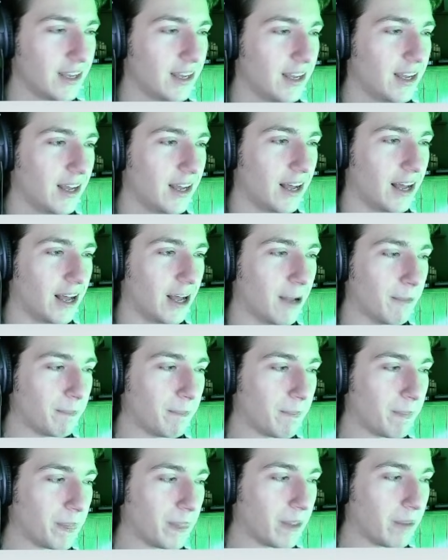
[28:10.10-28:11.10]

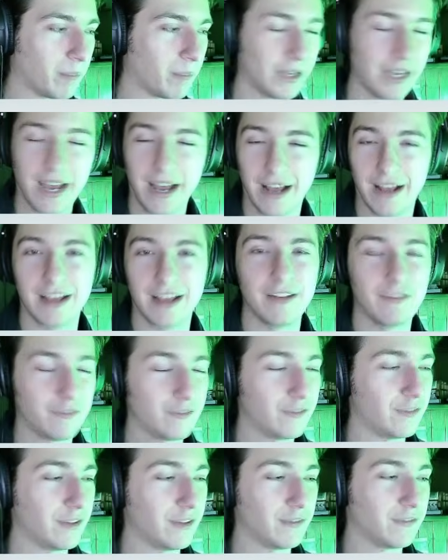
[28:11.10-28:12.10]
But yeah,
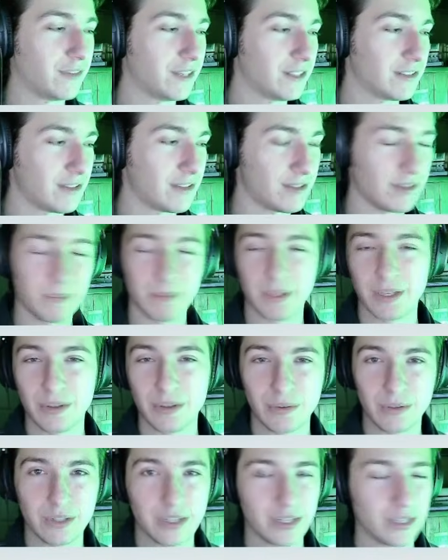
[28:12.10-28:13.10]
if this is something
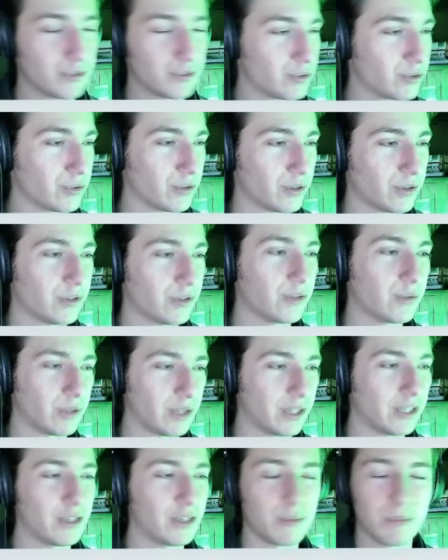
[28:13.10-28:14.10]
you or you
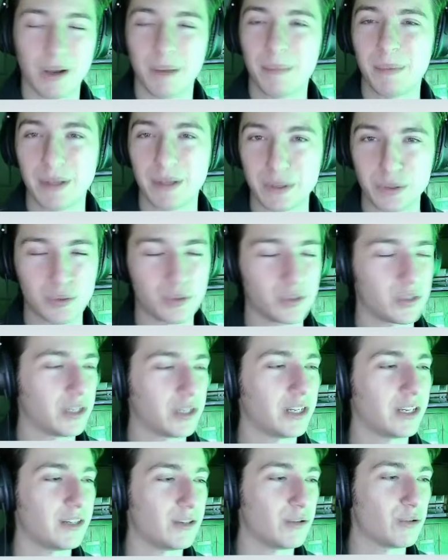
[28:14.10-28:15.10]
think you might be interested in,